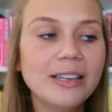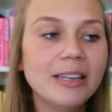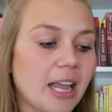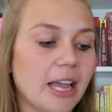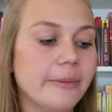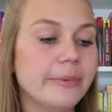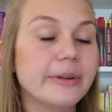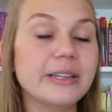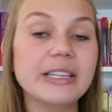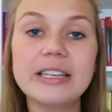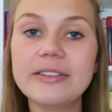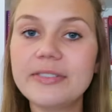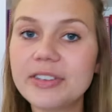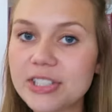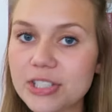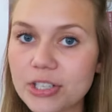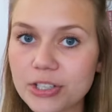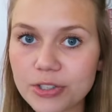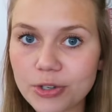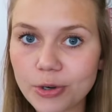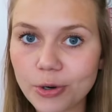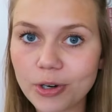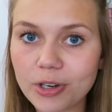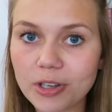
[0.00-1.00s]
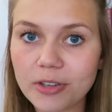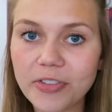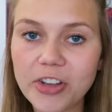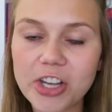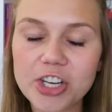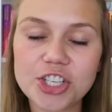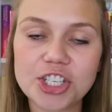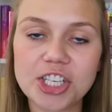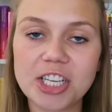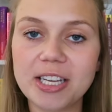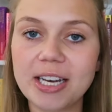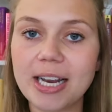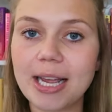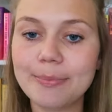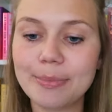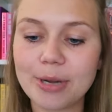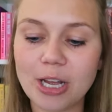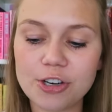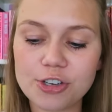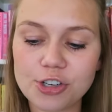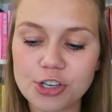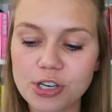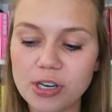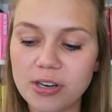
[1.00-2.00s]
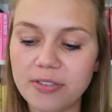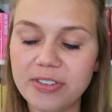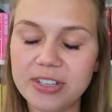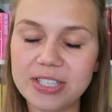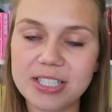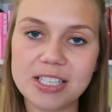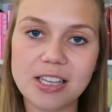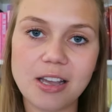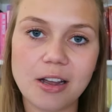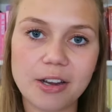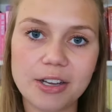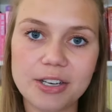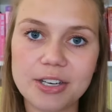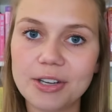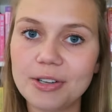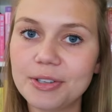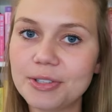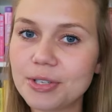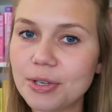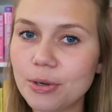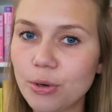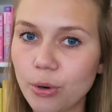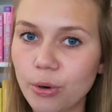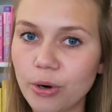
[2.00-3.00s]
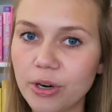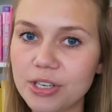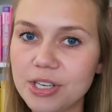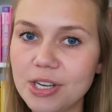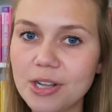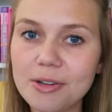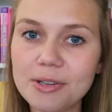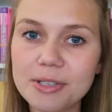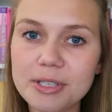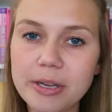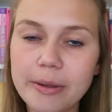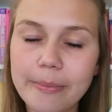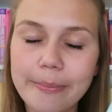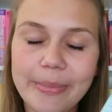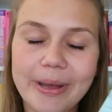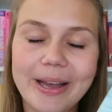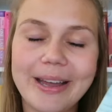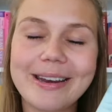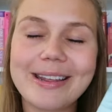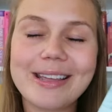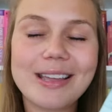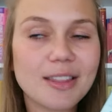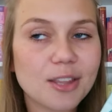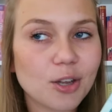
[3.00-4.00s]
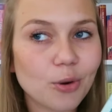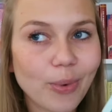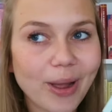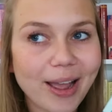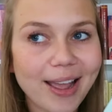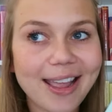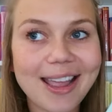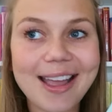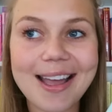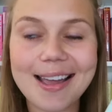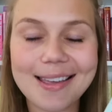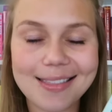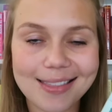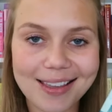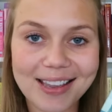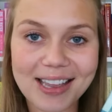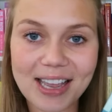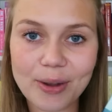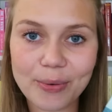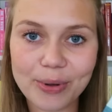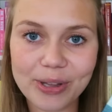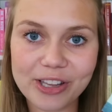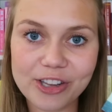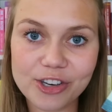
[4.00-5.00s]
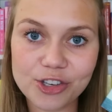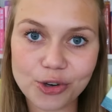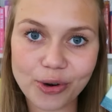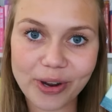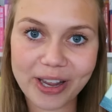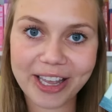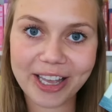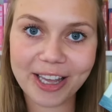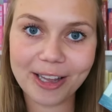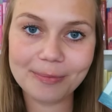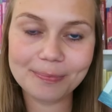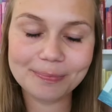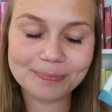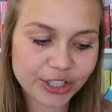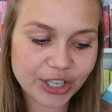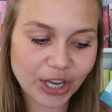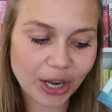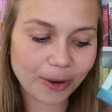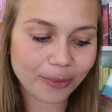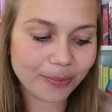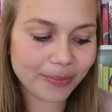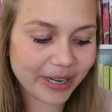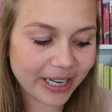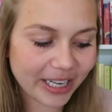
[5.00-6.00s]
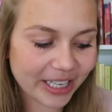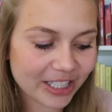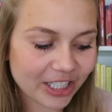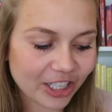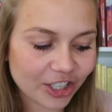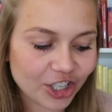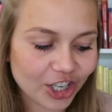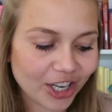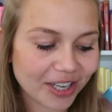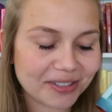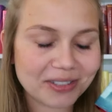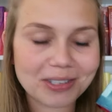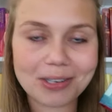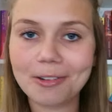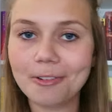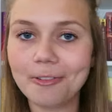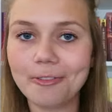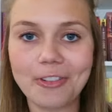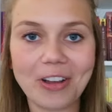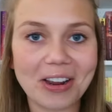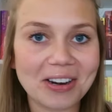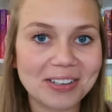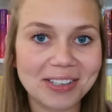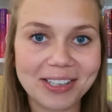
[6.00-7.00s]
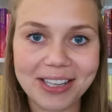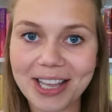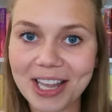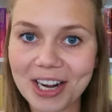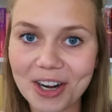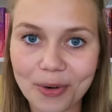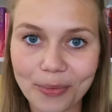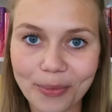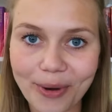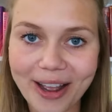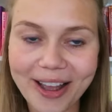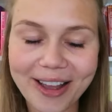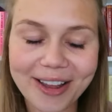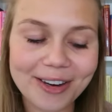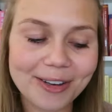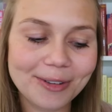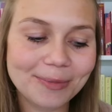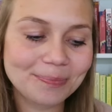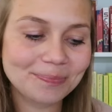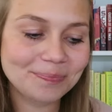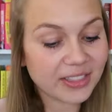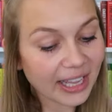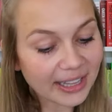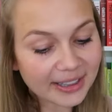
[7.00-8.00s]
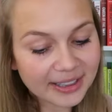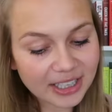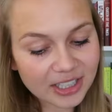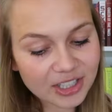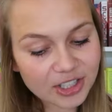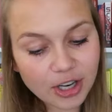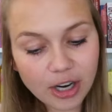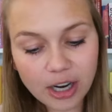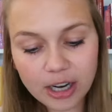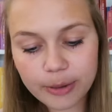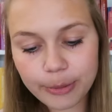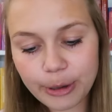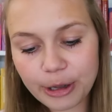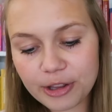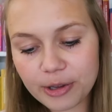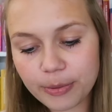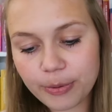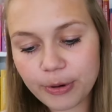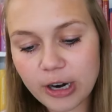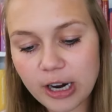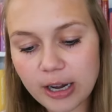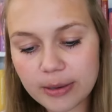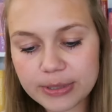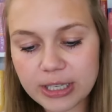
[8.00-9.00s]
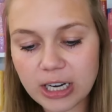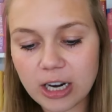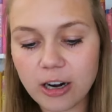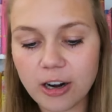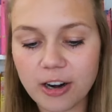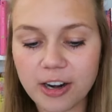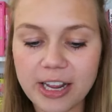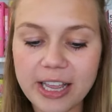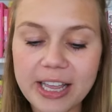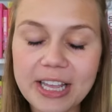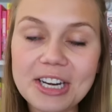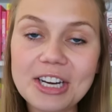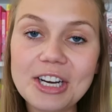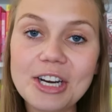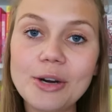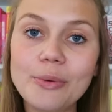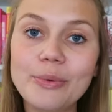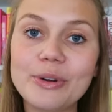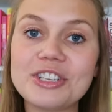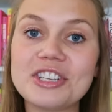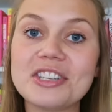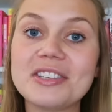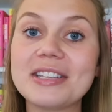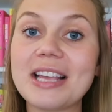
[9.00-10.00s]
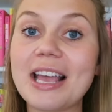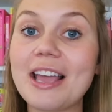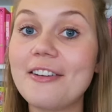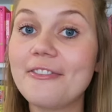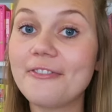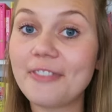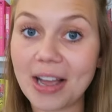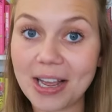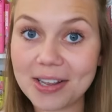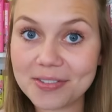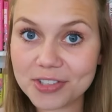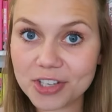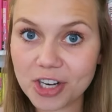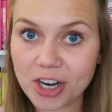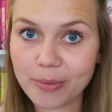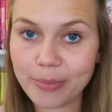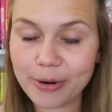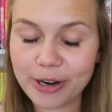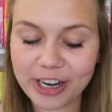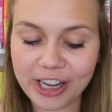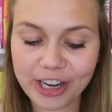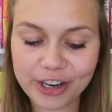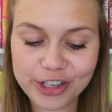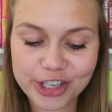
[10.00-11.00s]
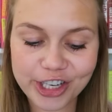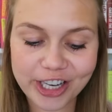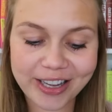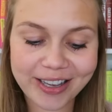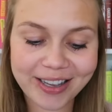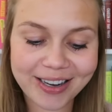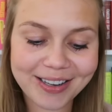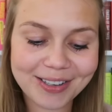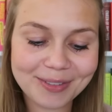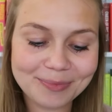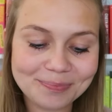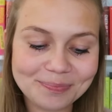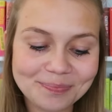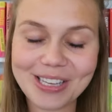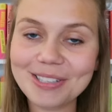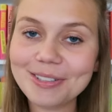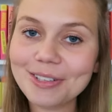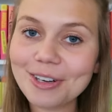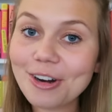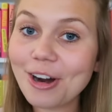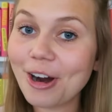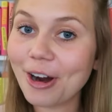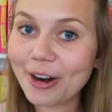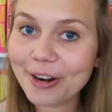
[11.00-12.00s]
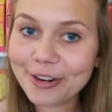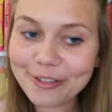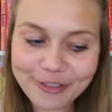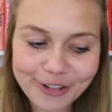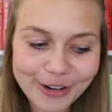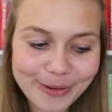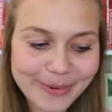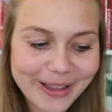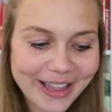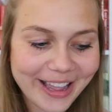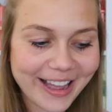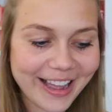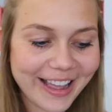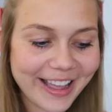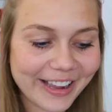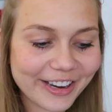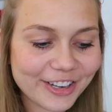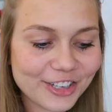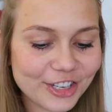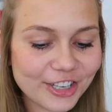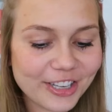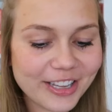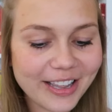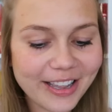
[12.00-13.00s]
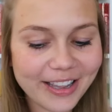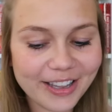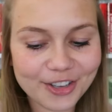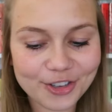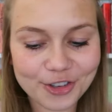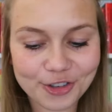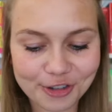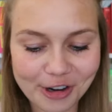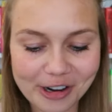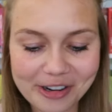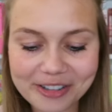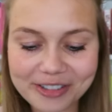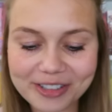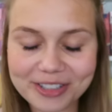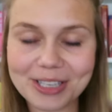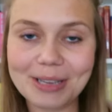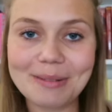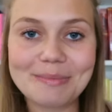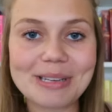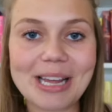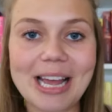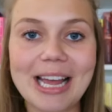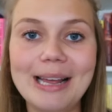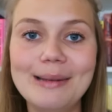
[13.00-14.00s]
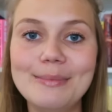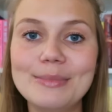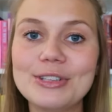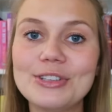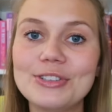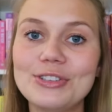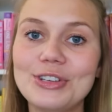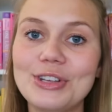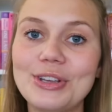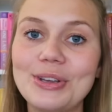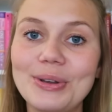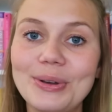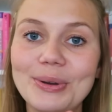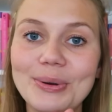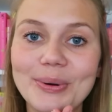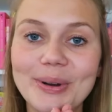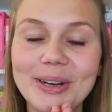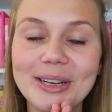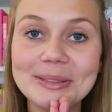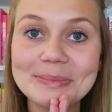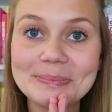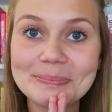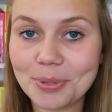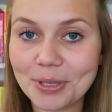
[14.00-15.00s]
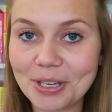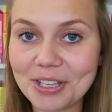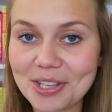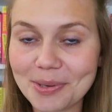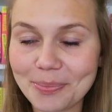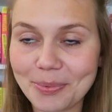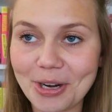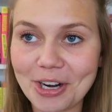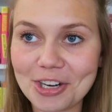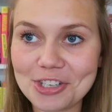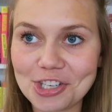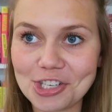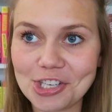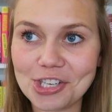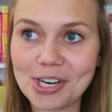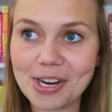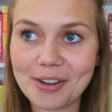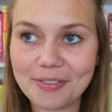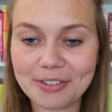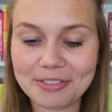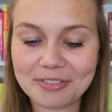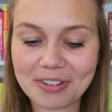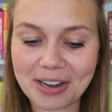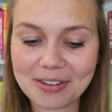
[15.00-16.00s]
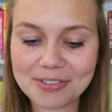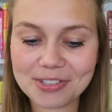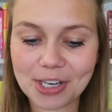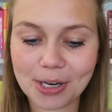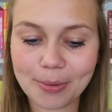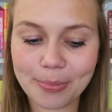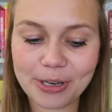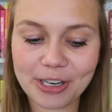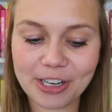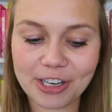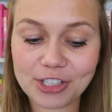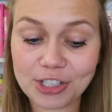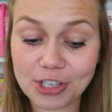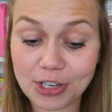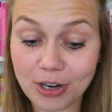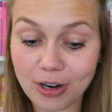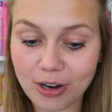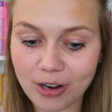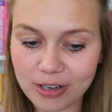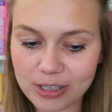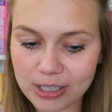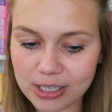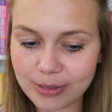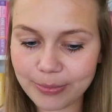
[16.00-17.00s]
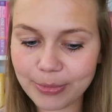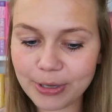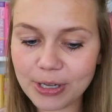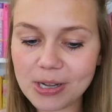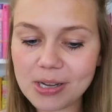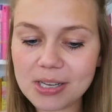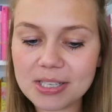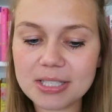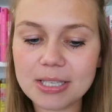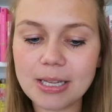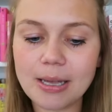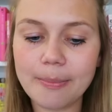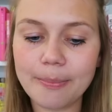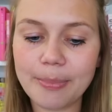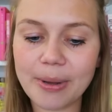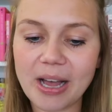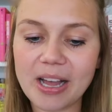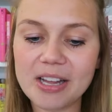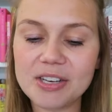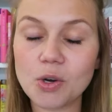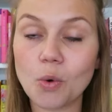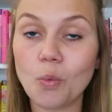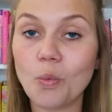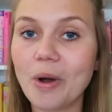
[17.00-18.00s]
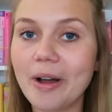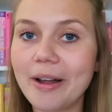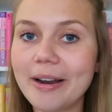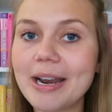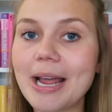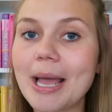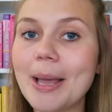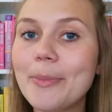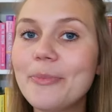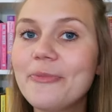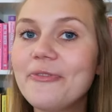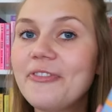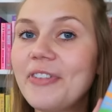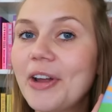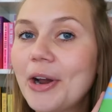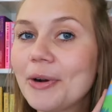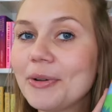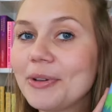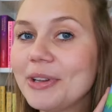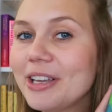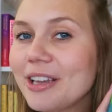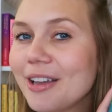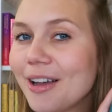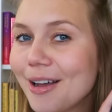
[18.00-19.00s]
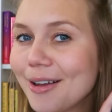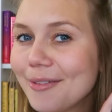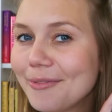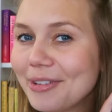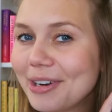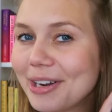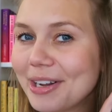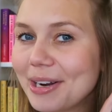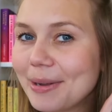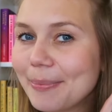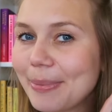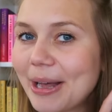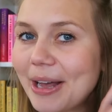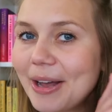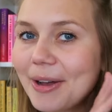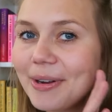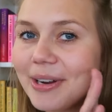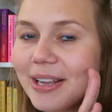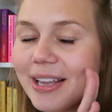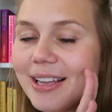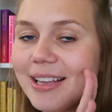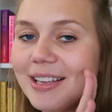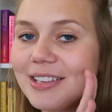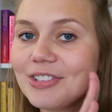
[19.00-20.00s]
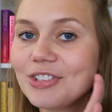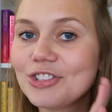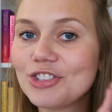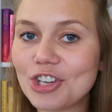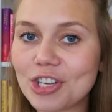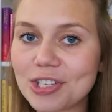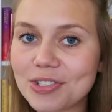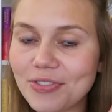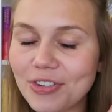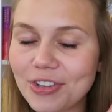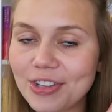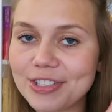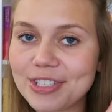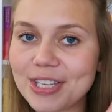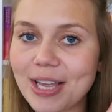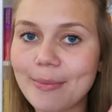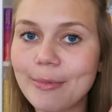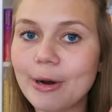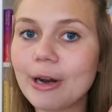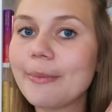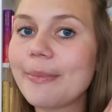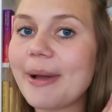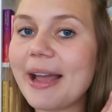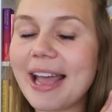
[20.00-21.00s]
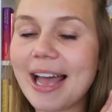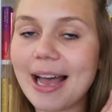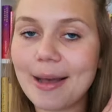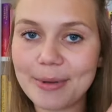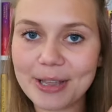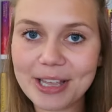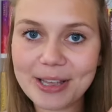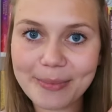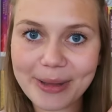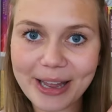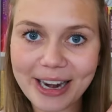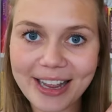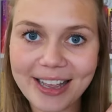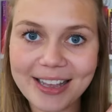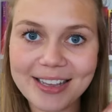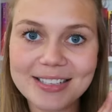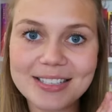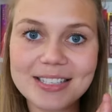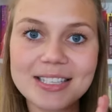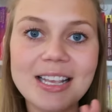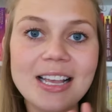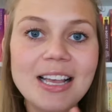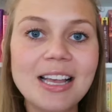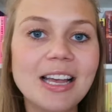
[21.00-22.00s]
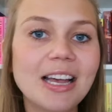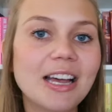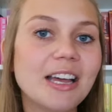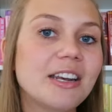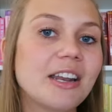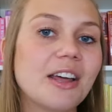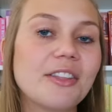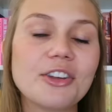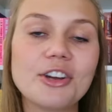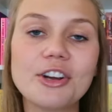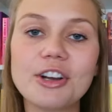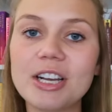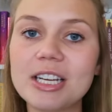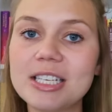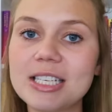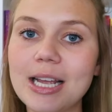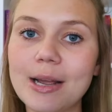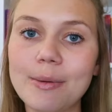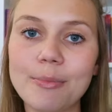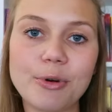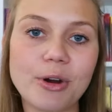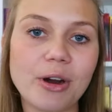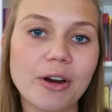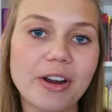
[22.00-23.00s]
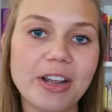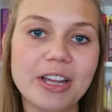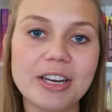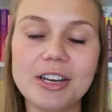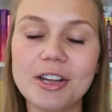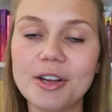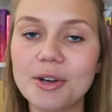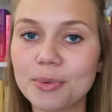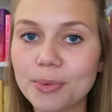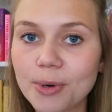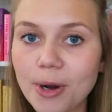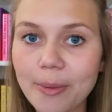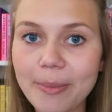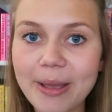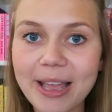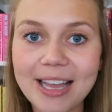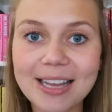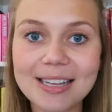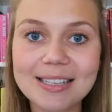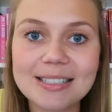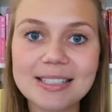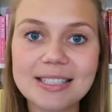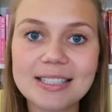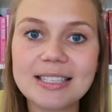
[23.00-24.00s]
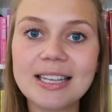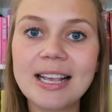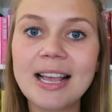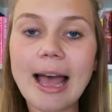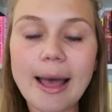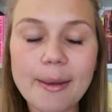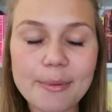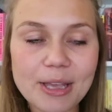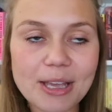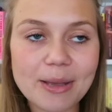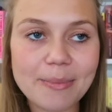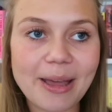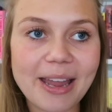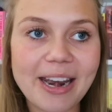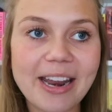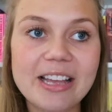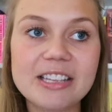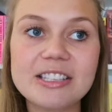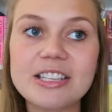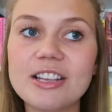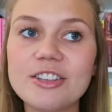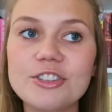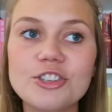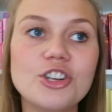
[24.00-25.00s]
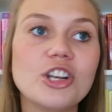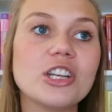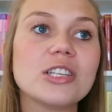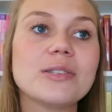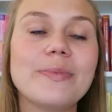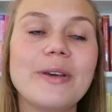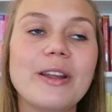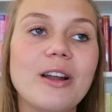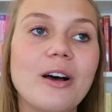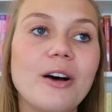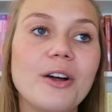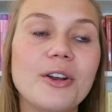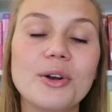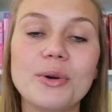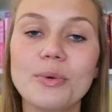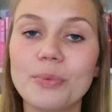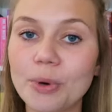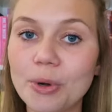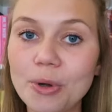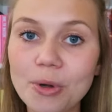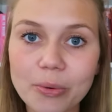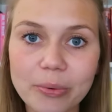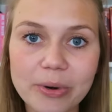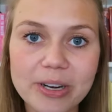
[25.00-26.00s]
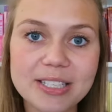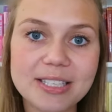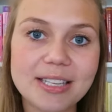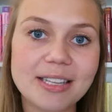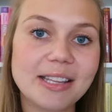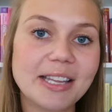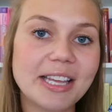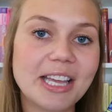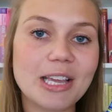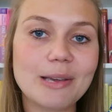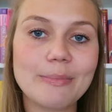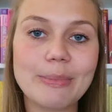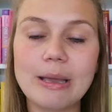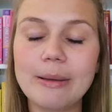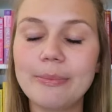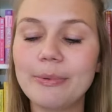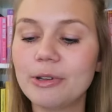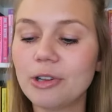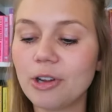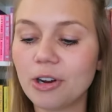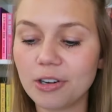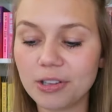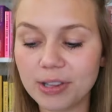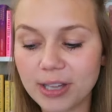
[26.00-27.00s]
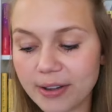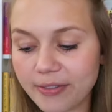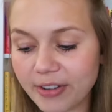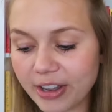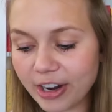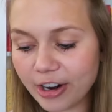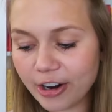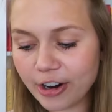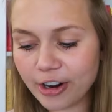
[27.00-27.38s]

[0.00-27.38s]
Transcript: I believe it's historical fiction. I'm not sure if it's young adult or adult, but either way, I think I will enjoy it. So need to just finally get it read. Then let's talk about the prompt hard hitter, which is a five-star prediction. These are hard for me. I actually struggle sometimes to put the pressure of a five-star prediction onto books, but one I'm fairly confident about is Just for the Summer by Abby Jimenez, another contemporary adult romance. Abby Jimenez has just been on a roll recently. People are loving